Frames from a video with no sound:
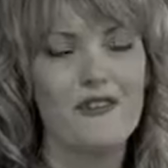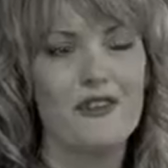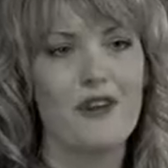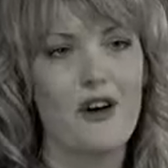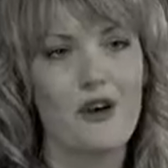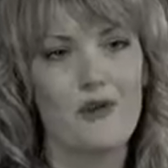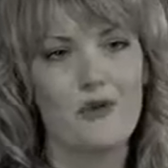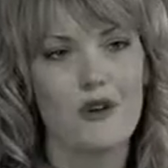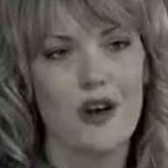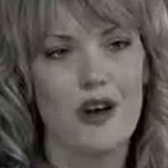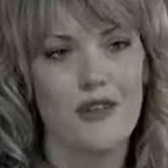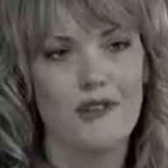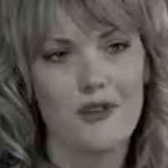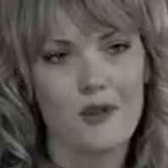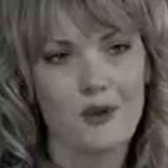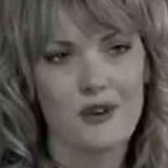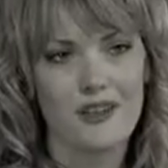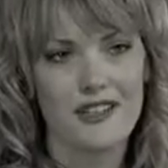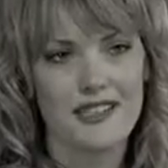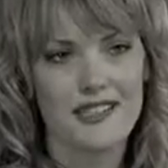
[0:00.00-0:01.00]
of a
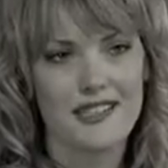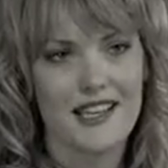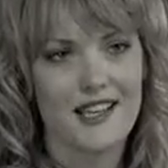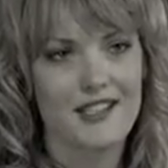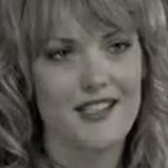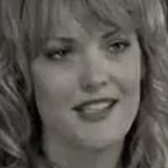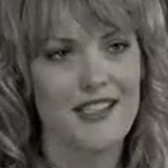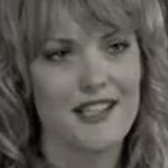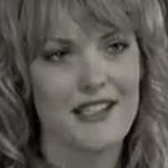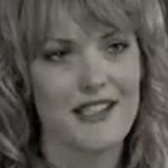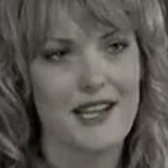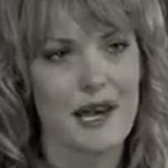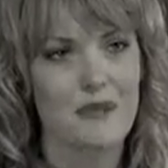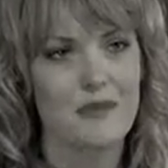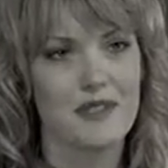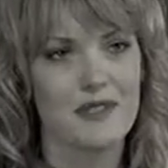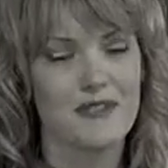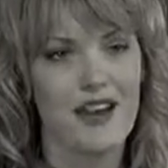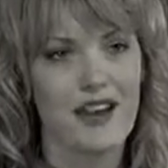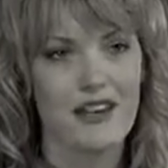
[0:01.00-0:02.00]
nonprofit organization,
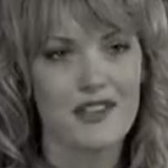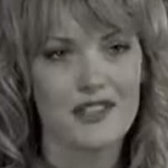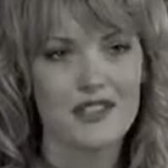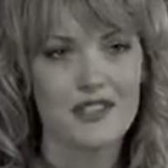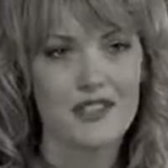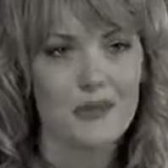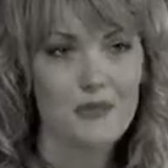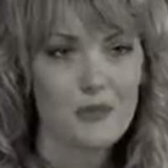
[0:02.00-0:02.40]
Adaptive Action